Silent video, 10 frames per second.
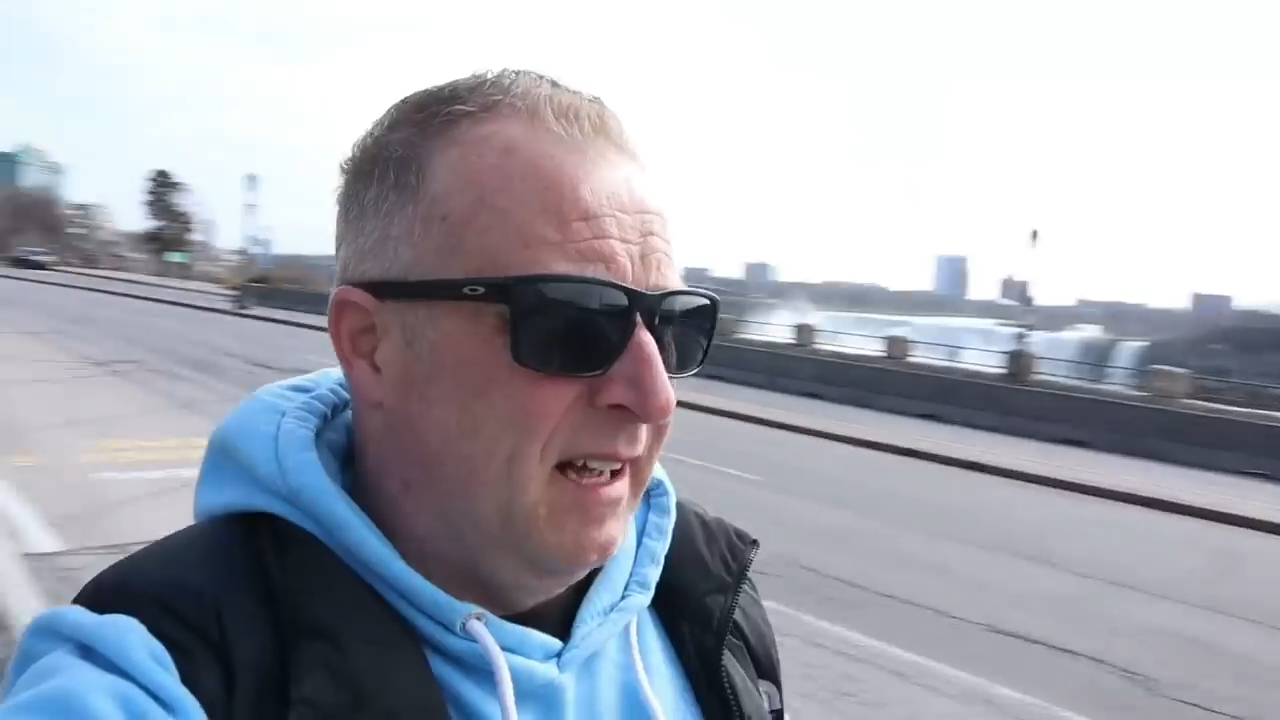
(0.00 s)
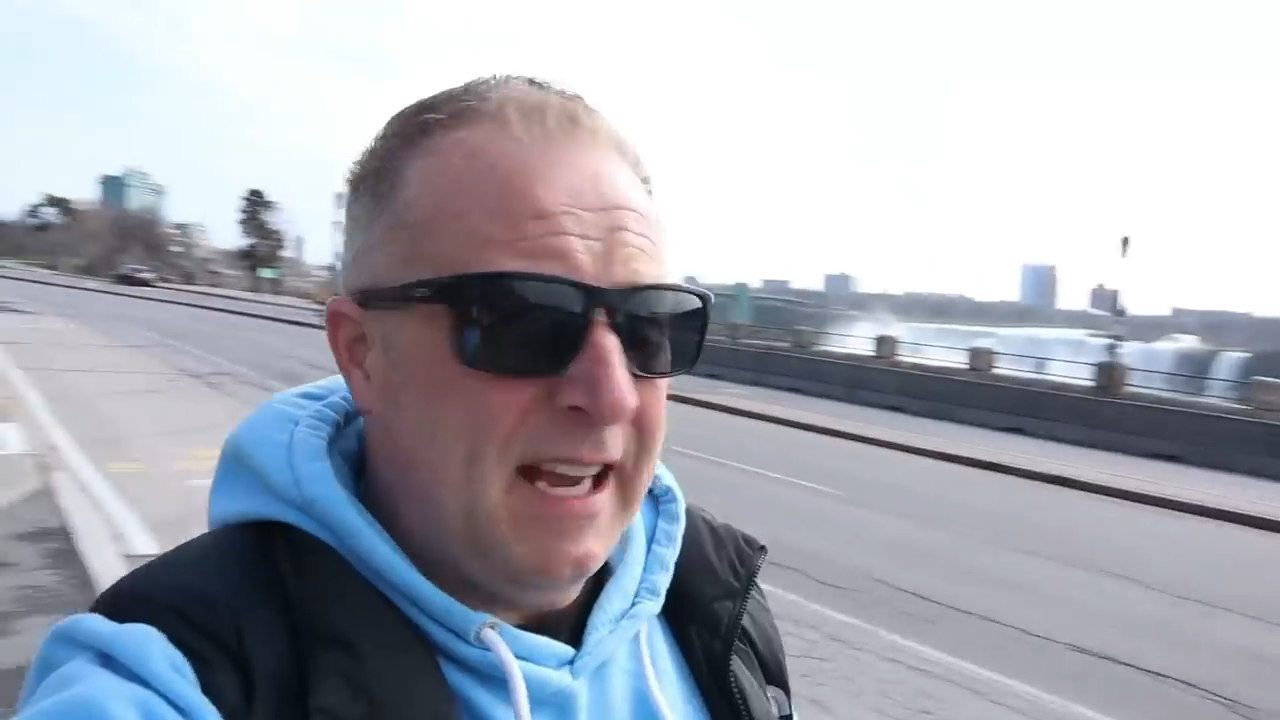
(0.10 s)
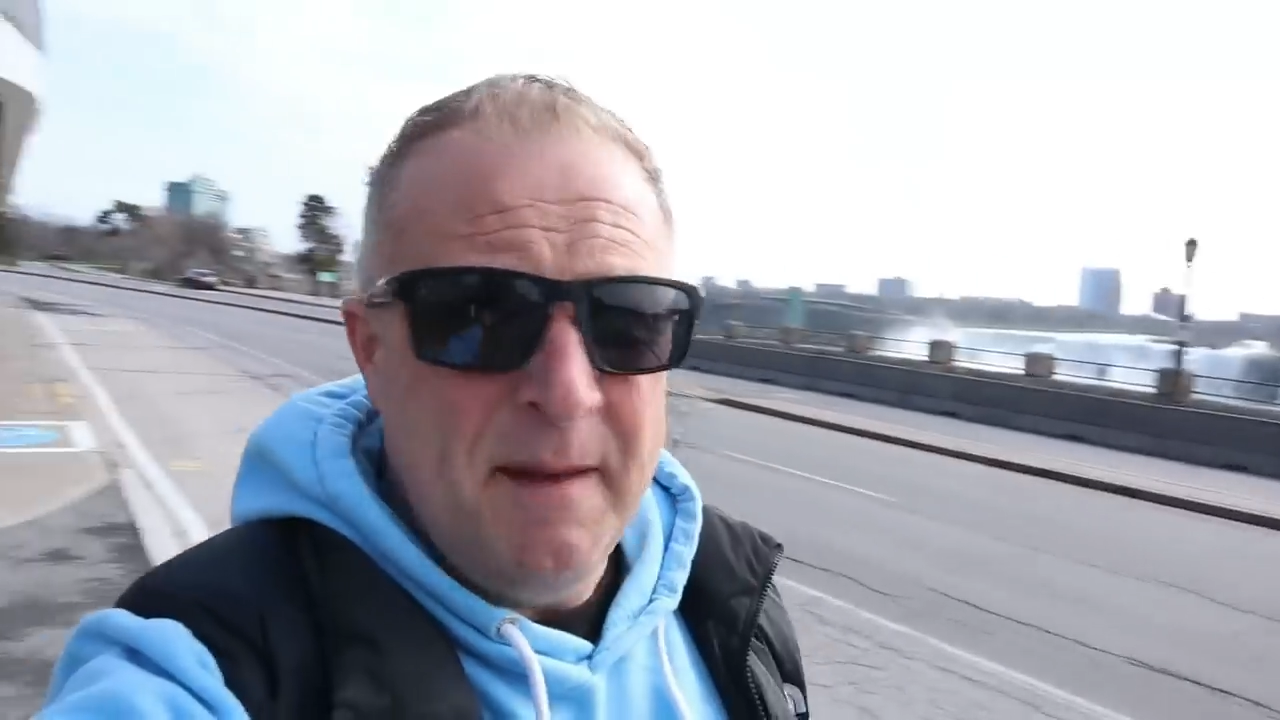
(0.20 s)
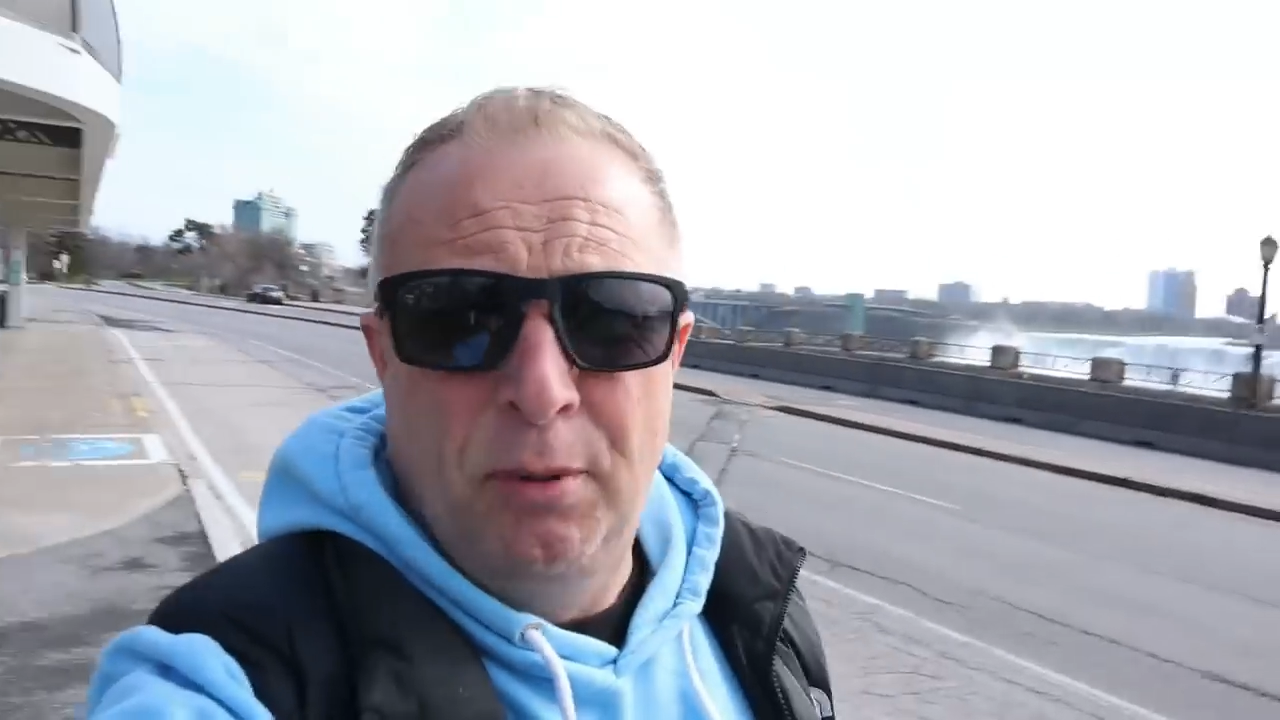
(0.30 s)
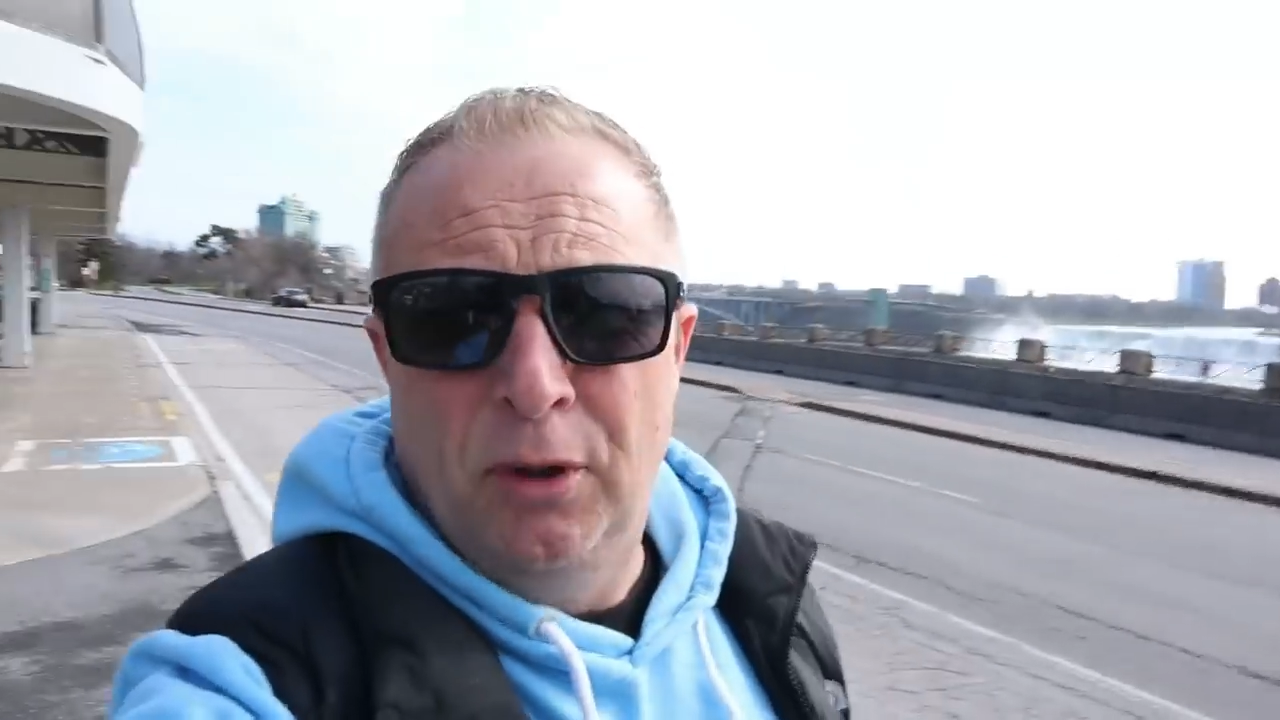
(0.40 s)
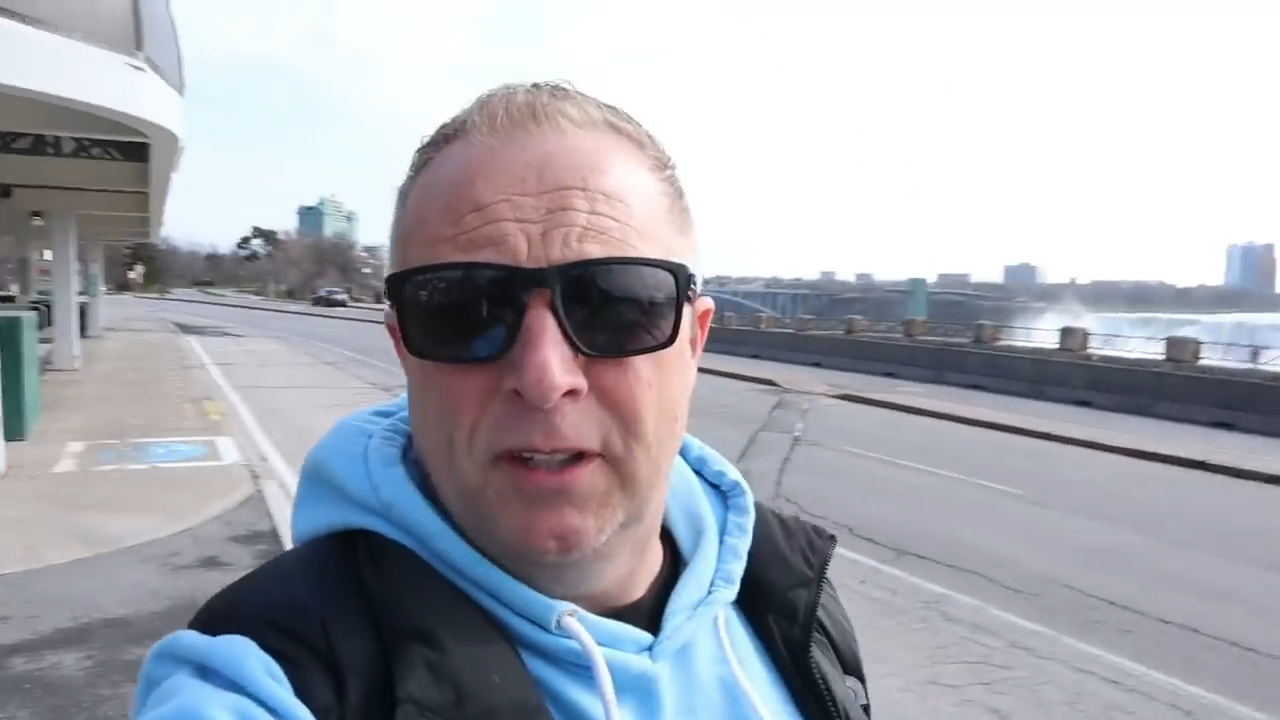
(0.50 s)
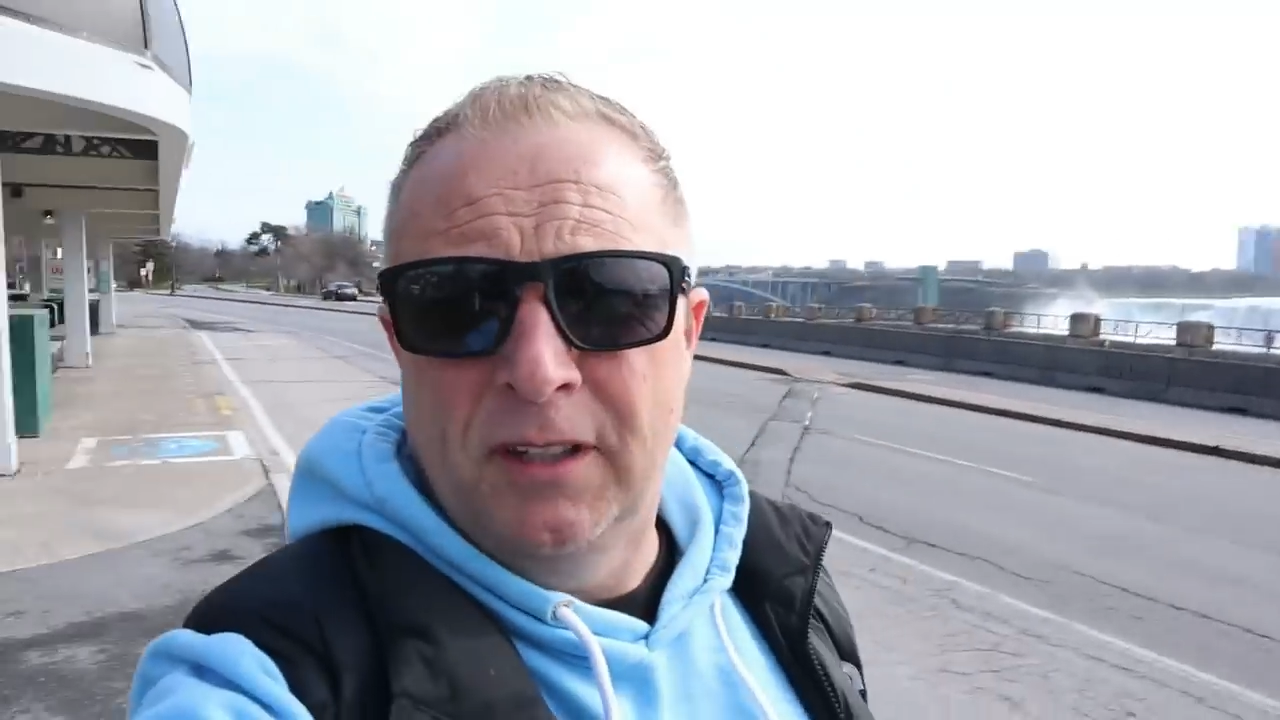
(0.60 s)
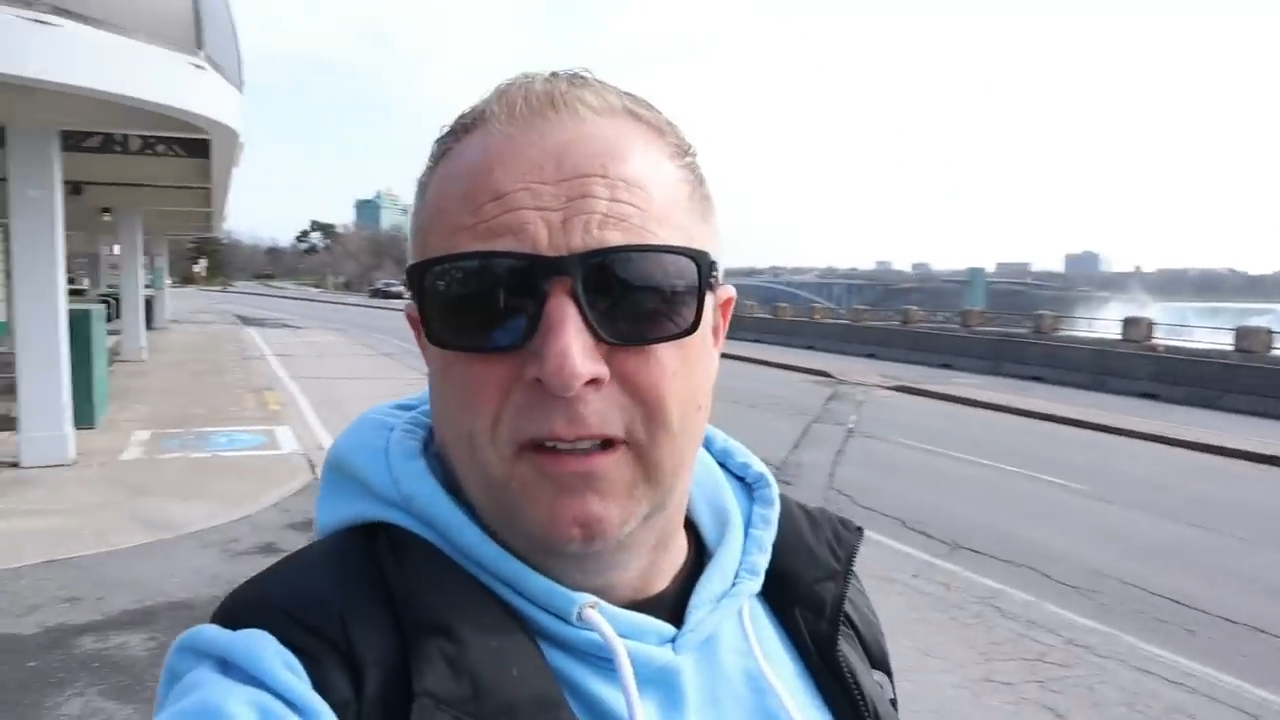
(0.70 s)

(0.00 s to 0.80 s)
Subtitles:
I'm getting bored of